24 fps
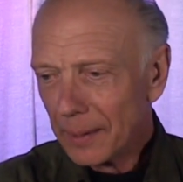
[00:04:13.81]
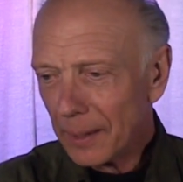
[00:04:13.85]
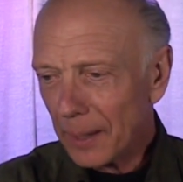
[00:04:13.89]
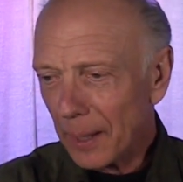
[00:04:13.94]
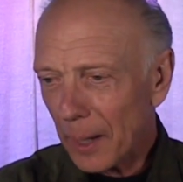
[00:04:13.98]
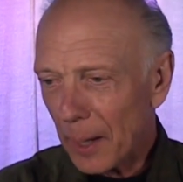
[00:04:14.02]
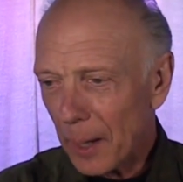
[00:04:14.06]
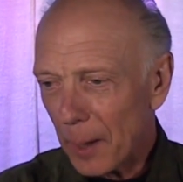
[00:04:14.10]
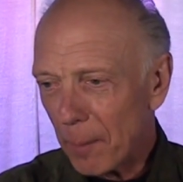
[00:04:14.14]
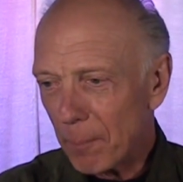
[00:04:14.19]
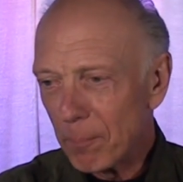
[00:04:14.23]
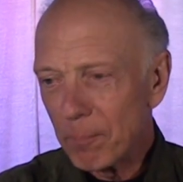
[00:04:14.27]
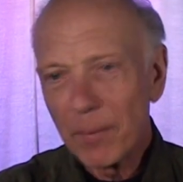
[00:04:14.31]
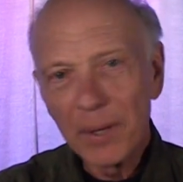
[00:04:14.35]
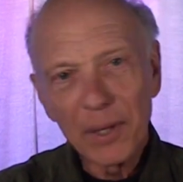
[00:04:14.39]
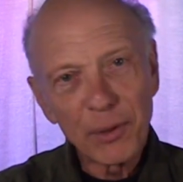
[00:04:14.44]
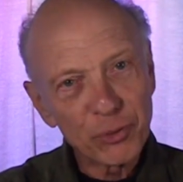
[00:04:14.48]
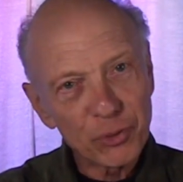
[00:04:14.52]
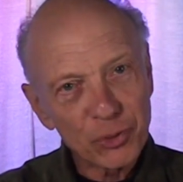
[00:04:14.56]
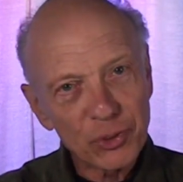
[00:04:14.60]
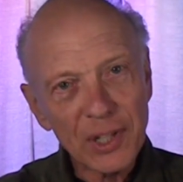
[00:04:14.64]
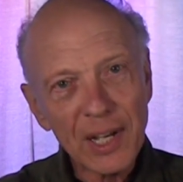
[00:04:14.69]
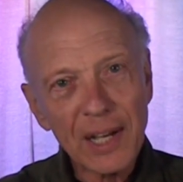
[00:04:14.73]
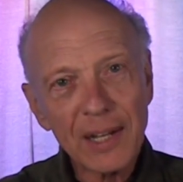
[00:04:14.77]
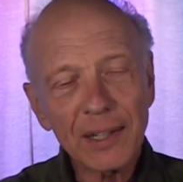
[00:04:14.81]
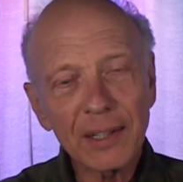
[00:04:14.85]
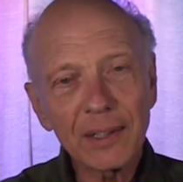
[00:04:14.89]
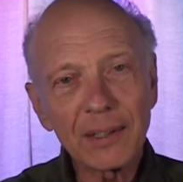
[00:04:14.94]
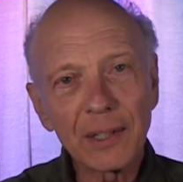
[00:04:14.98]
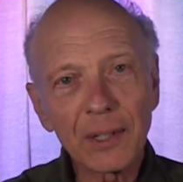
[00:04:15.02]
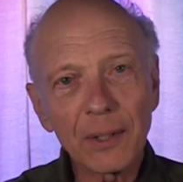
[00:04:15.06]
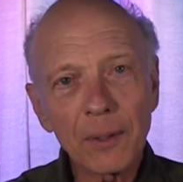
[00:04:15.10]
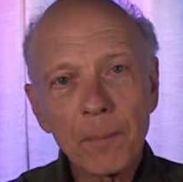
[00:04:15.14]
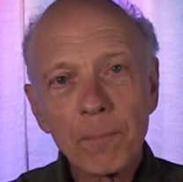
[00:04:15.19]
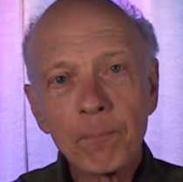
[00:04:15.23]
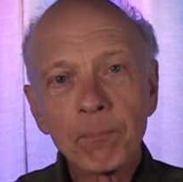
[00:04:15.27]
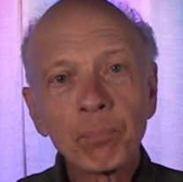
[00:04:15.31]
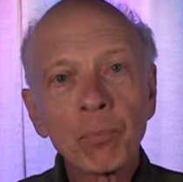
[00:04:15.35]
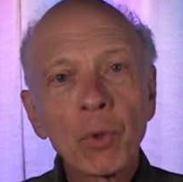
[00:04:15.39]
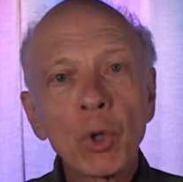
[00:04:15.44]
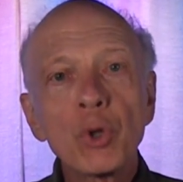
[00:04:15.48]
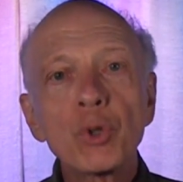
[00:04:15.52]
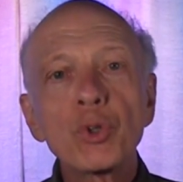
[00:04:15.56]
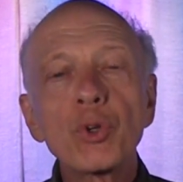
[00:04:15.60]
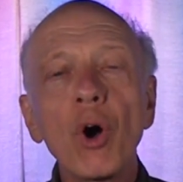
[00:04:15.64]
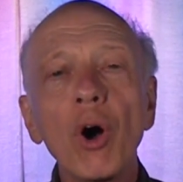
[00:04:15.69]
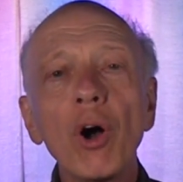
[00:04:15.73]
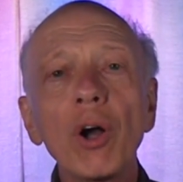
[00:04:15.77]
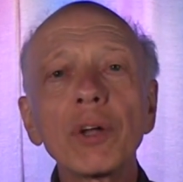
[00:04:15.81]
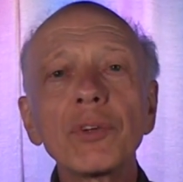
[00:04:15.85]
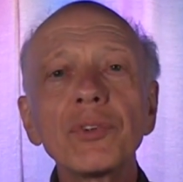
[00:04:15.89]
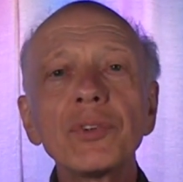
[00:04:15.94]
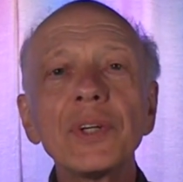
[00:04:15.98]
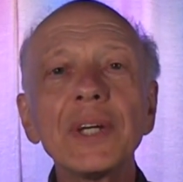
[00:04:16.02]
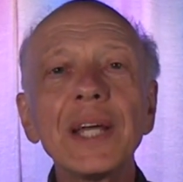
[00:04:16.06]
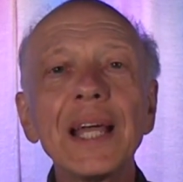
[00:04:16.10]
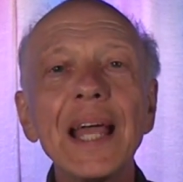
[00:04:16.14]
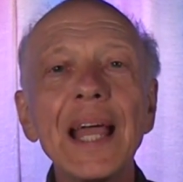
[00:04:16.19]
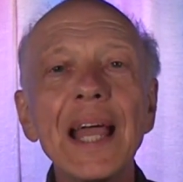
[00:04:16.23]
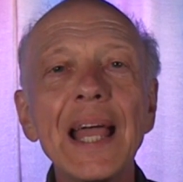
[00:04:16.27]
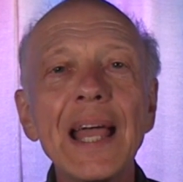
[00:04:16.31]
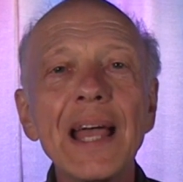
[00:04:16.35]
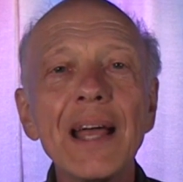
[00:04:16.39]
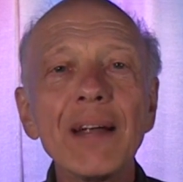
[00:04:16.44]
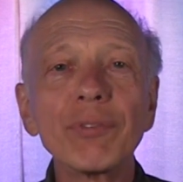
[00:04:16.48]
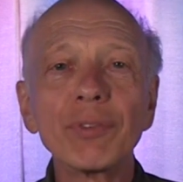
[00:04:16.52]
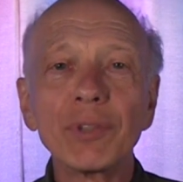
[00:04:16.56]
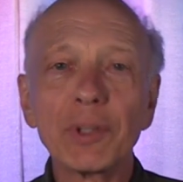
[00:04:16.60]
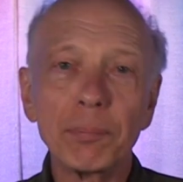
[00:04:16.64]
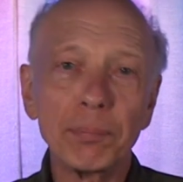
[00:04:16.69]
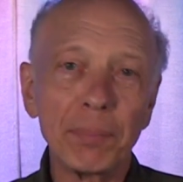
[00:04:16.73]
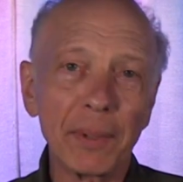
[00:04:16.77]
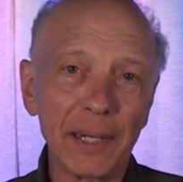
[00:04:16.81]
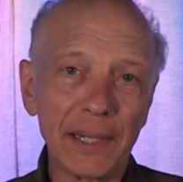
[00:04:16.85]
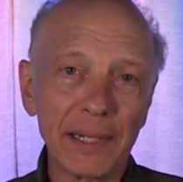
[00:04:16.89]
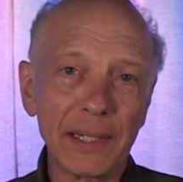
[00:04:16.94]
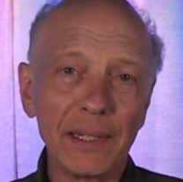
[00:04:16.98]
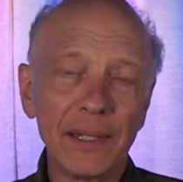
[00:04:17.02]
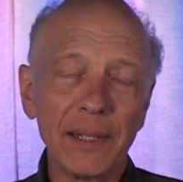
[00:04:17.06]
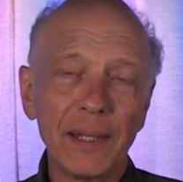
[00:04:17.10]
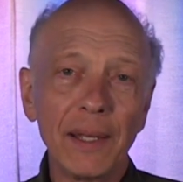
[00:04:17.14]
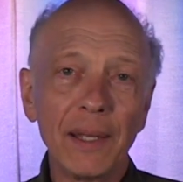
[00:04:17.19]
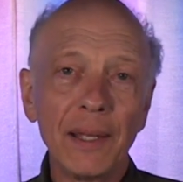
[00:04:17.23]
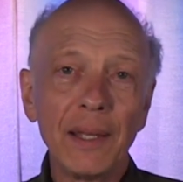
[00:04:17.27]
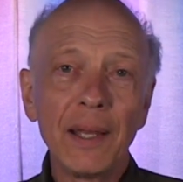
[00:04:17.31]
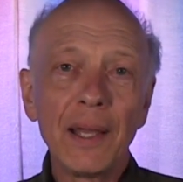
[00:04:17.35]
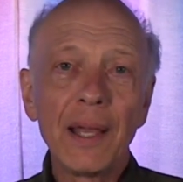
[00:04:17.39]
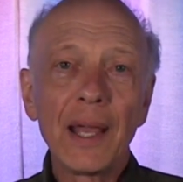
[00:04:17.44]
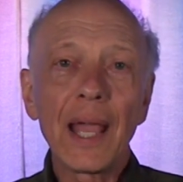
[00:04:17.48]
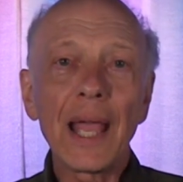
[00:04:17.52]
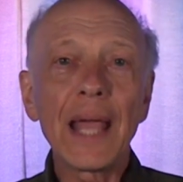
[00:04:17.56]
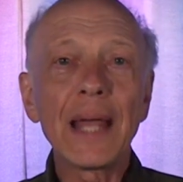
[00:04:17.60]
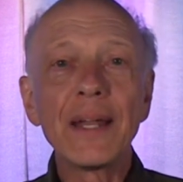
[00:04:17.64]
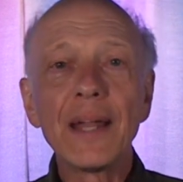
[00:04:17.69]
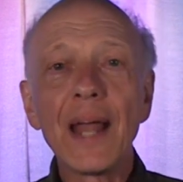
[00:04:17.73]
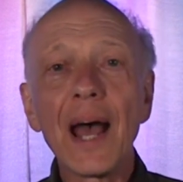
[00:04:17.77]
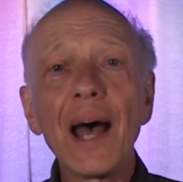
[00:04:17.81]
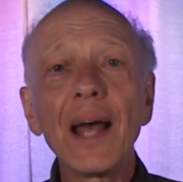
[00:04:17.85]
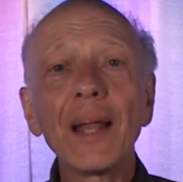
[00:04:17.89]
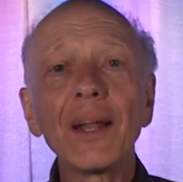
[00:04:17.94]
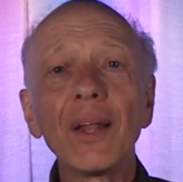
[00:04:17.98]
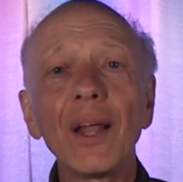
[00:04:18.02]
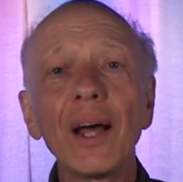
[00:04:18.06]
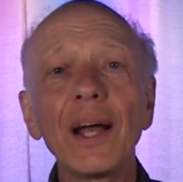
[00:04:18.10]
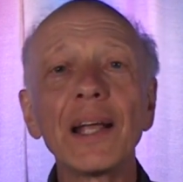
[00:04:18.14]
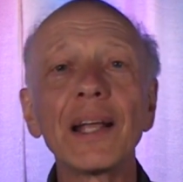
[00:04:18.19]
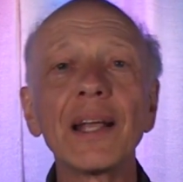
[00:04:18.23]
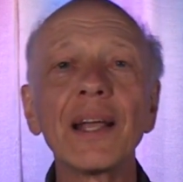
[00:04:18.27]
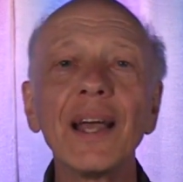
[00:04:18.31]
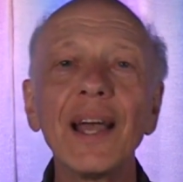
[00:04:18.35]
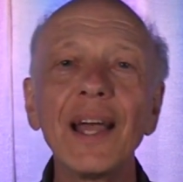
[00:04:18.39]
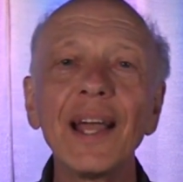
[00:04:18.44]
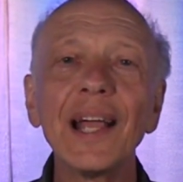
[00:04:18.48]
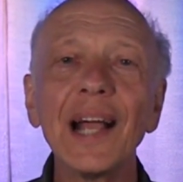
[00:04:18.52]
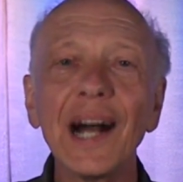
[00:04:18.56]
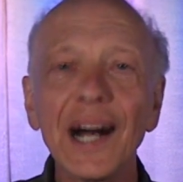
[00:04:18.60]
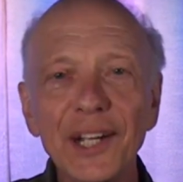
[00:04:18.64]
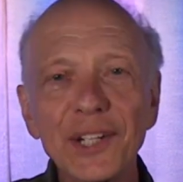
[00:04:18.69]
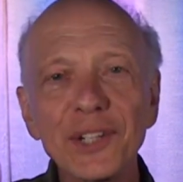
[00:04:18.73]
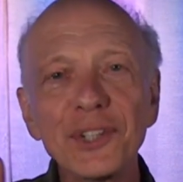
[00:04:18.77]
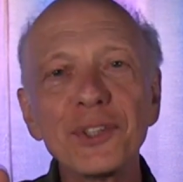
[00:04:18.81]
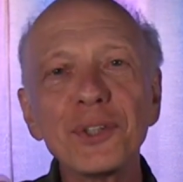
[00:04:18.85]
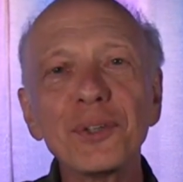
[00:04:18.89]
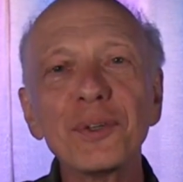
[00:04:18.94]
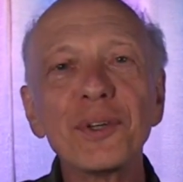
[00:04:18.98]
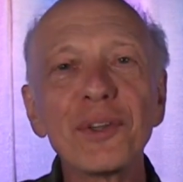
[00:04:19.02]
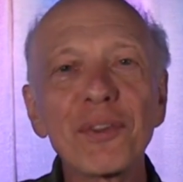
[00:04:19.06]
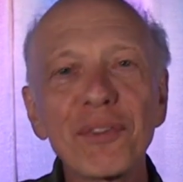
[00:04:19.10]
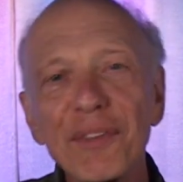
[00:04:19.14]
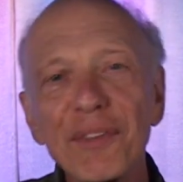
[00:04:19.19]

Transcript: He was standing there. Talk to everybody and not like, hey, how you doing?